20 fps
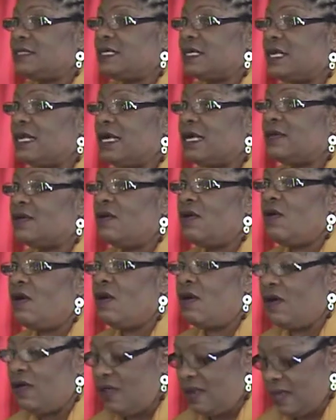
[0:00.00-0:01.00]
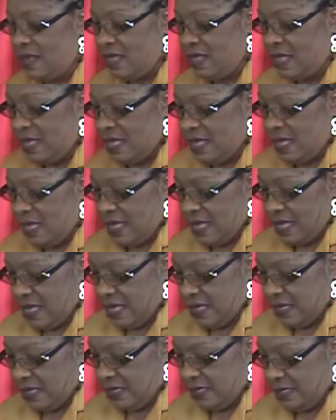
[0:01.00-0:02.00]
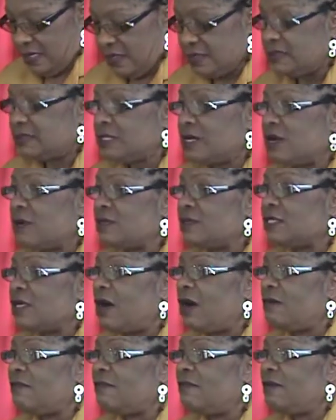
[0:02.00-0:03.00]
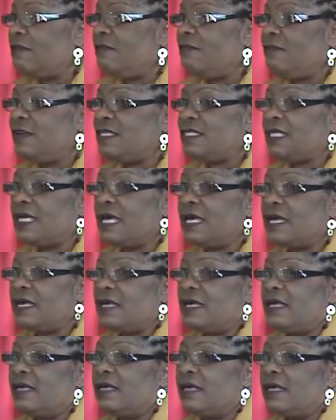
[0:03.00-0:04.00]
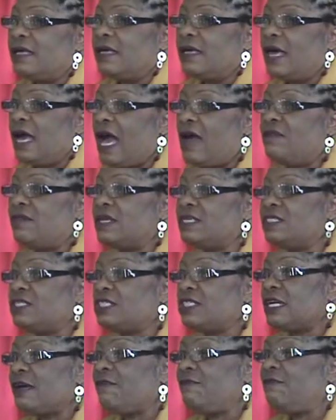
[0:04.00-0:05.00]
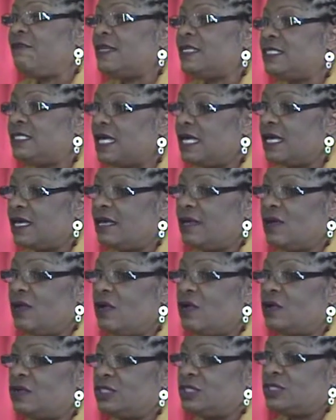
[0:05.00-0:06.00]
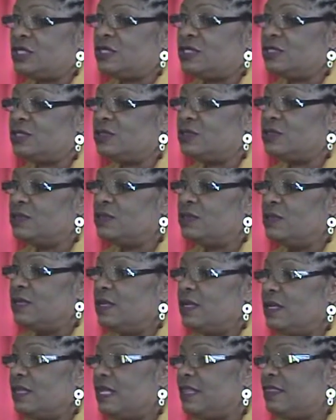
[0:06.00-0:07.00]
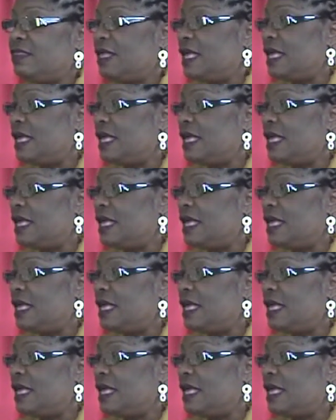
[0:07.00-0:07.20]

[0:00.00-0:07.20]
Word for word: Mr. Clayton Hall, in terms of fitting having such a fitting closure to the